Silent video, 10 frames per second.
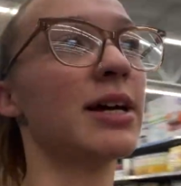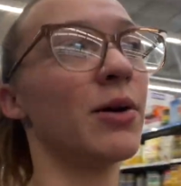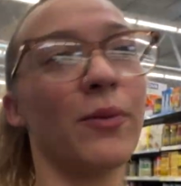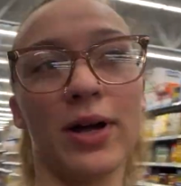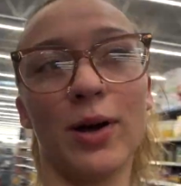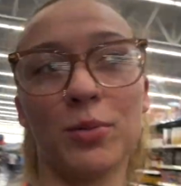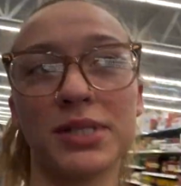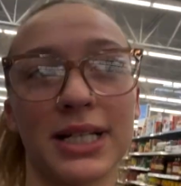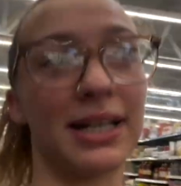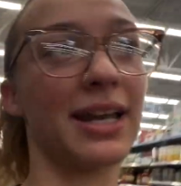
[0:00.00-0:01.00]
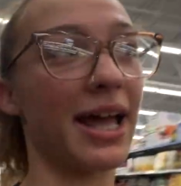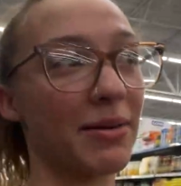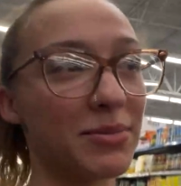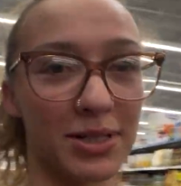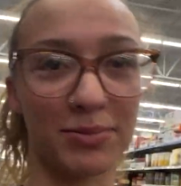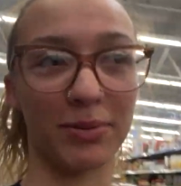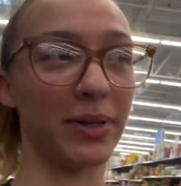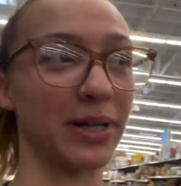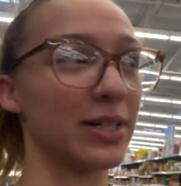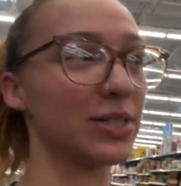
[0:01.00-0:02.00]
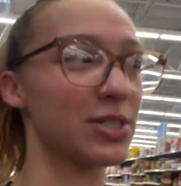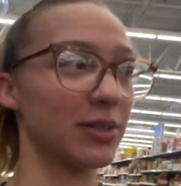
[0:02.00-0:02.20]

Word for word: Went home, took a nap to prepare. So